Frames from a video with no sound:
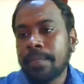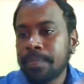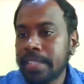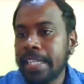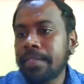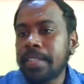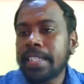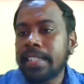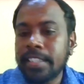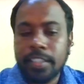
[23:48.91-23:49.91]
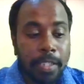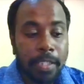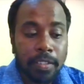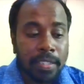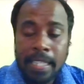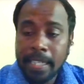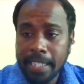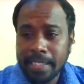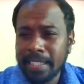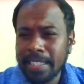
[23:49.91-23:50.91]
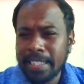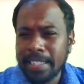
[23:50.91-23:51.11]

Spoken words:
then we can just, because I think